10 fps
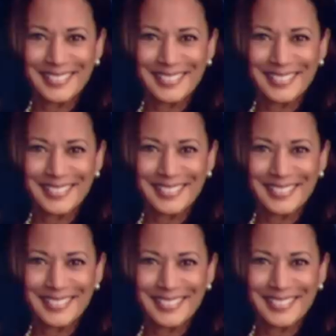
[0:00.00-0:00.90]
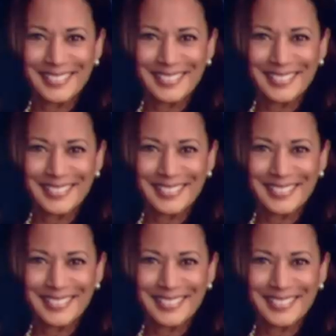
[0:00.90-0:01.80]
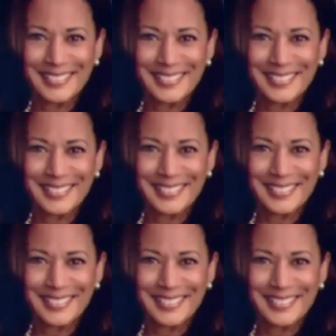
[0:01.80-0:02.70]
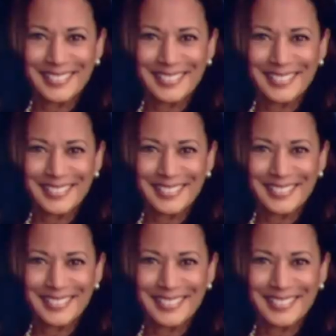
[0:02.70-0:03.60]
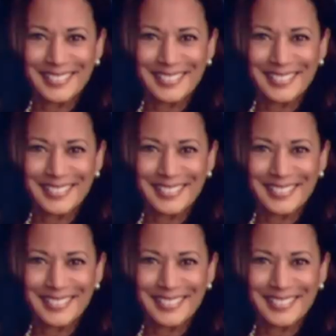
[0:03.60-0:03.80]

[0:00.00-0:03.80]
No words are spoken by the person on screen.